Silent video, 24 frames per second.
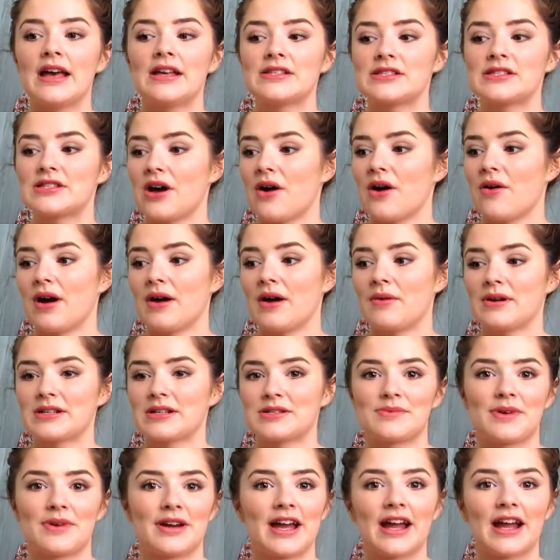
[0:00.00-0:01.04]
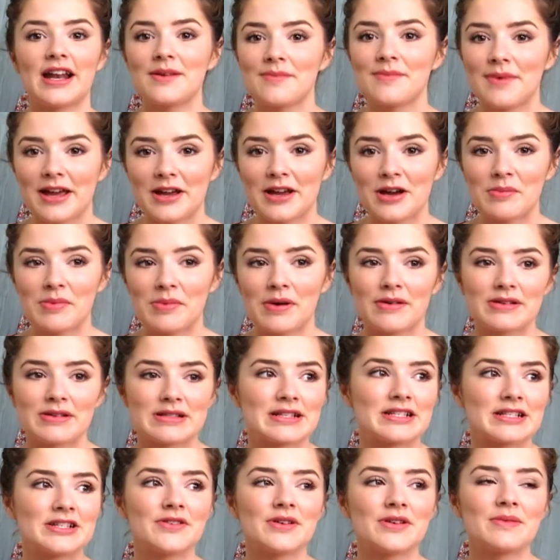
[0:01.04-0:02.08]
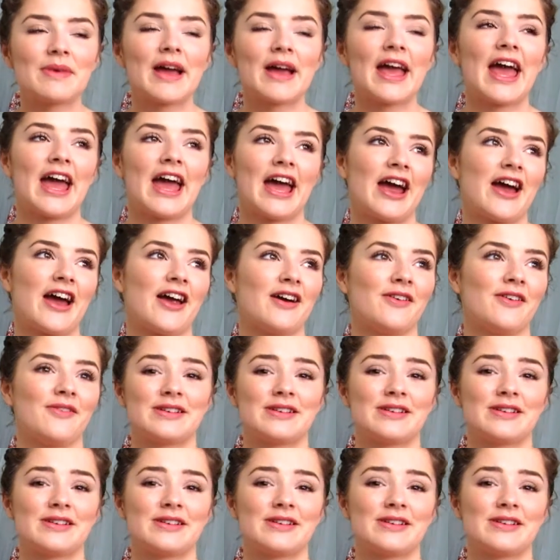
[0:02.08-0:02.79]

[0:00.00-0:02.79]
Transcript: so I wasn't wearing any makeup, I wasn't doing my hair,